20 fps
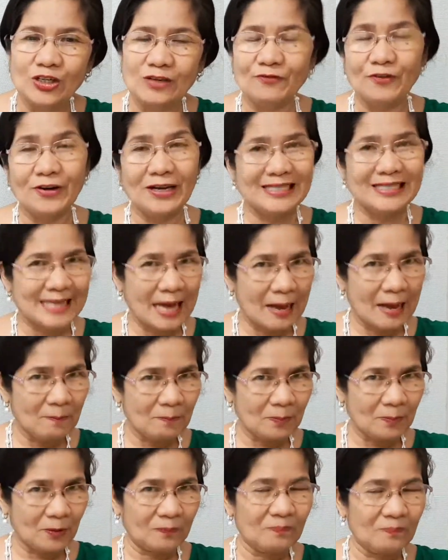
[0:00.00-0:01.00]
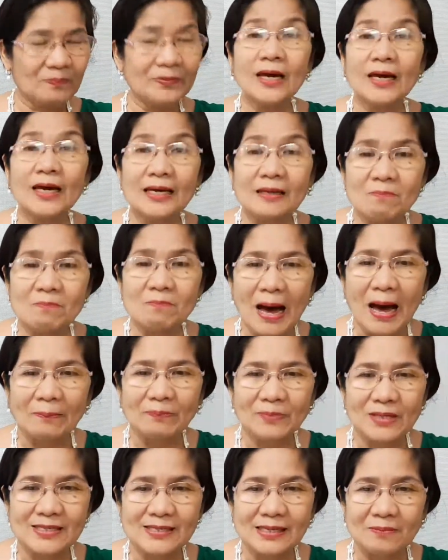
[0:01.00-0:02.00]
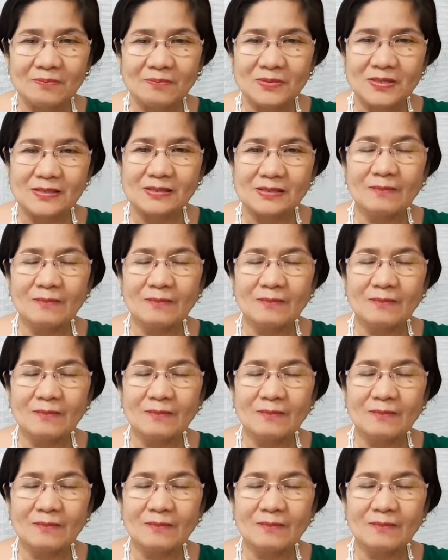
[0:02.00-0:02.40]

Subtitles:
For example, in baptisms,